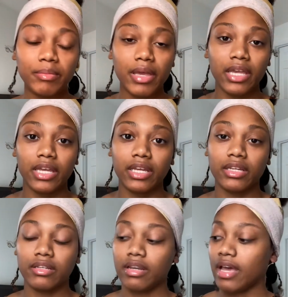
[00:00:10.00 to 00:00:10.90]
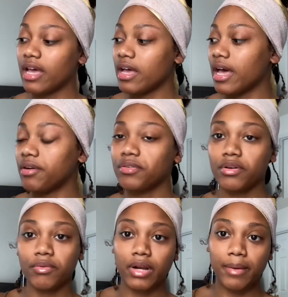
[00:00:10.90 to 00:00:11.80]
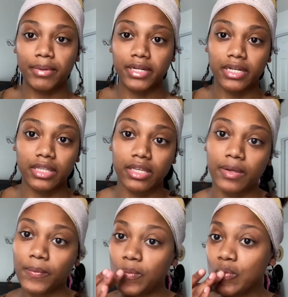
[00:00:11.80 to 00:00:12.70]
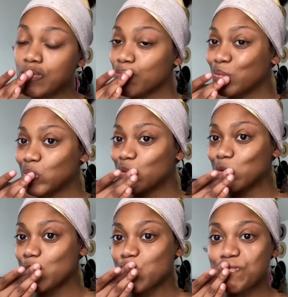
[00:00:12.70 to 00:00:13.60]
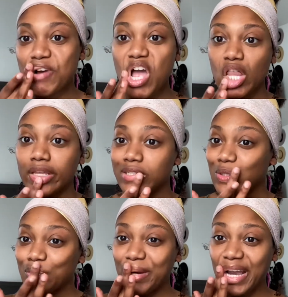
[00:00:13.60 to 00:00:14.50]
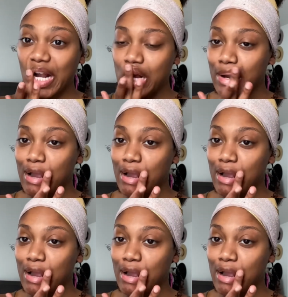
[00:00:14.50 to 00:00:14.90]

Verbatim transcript: and I don't know where I put anything. So this is where